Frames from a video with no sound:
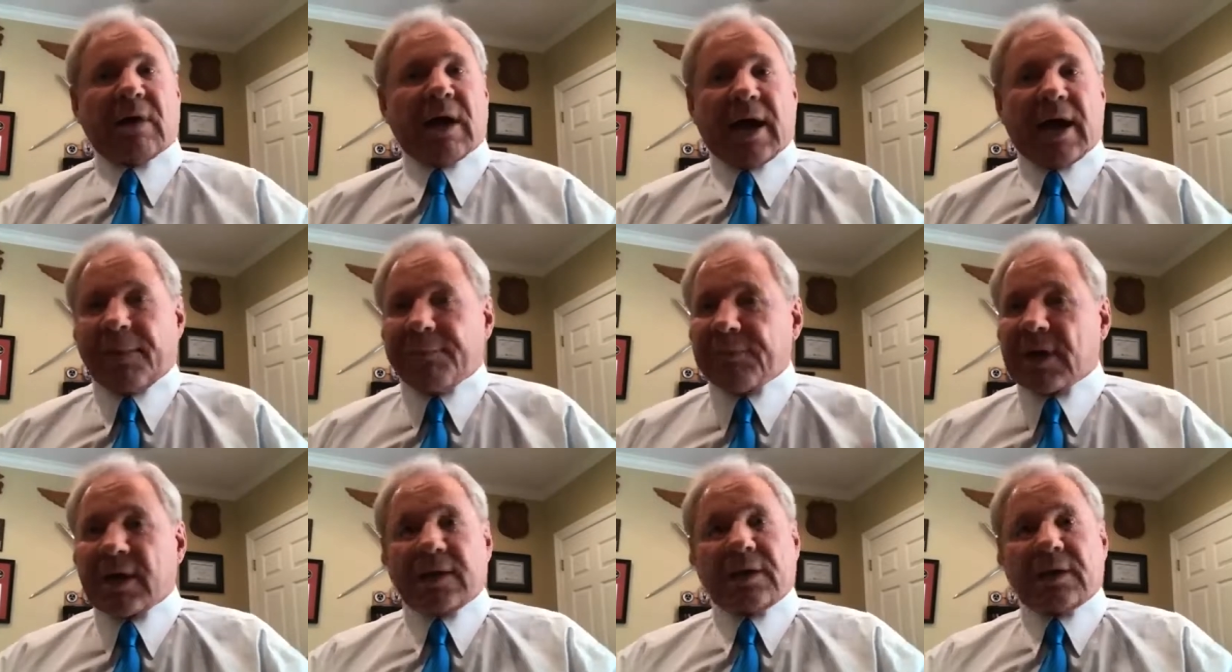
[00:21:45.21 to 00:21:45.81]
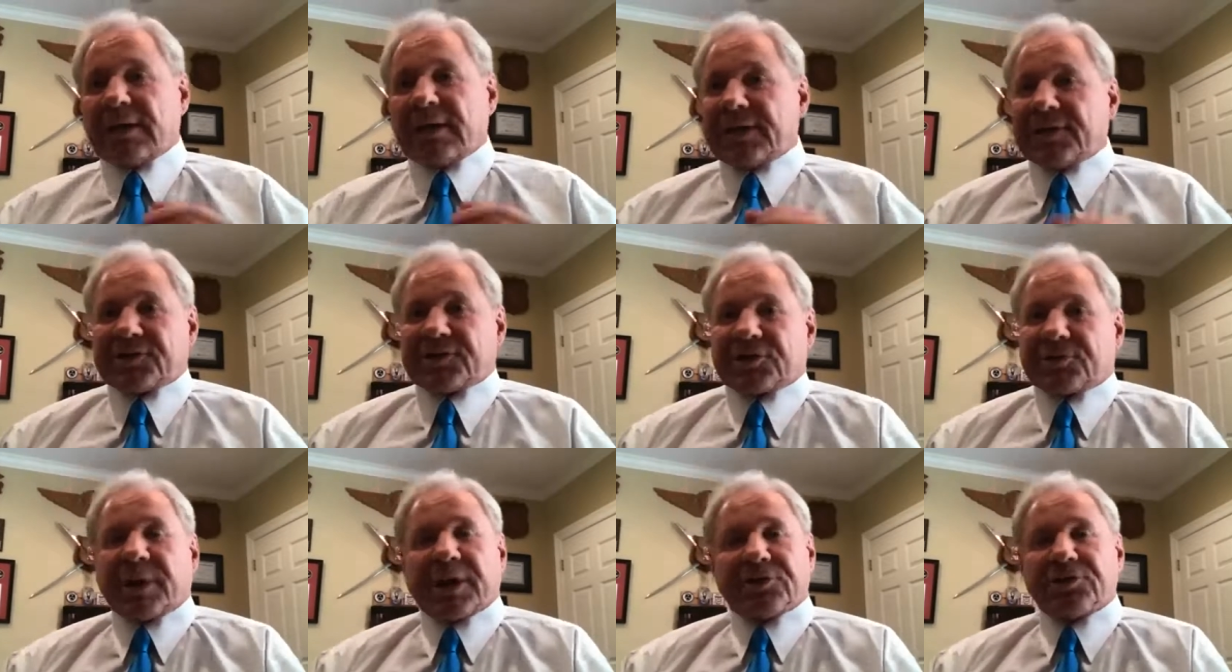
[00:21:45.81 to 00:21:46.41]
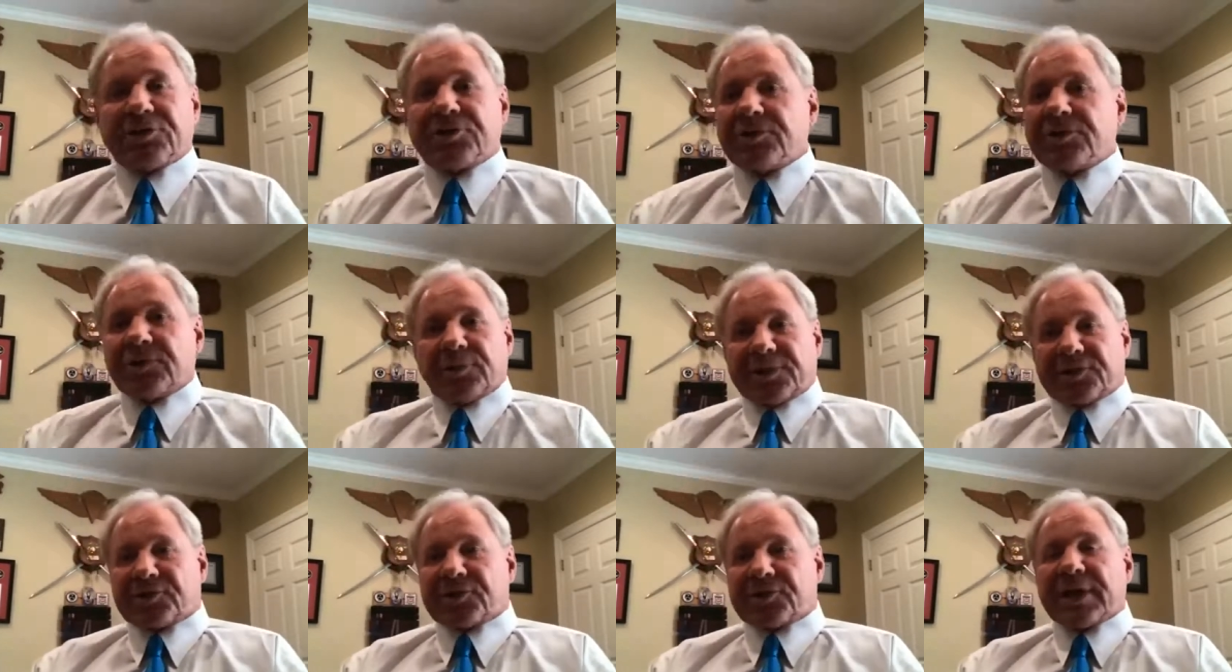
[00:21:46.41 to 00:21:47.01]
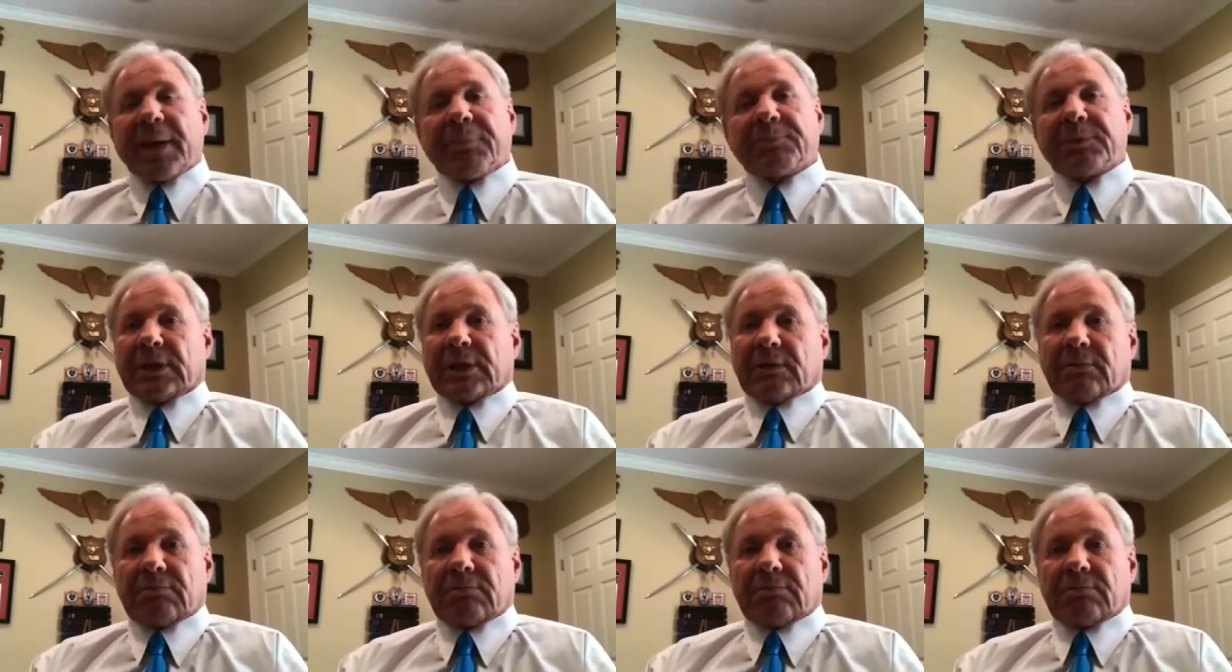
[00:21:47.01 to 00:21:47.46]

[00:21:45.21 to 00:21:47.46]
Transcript: I'm not going to expect you to accept it.